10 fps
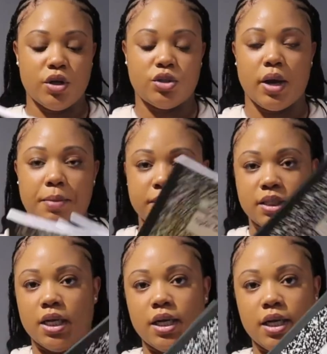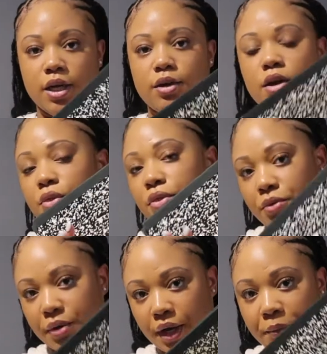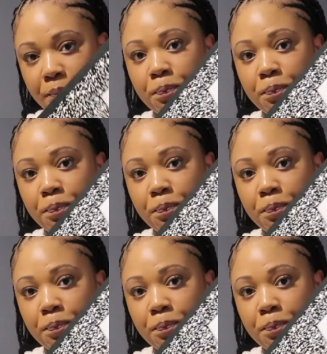So I'm sending in 3.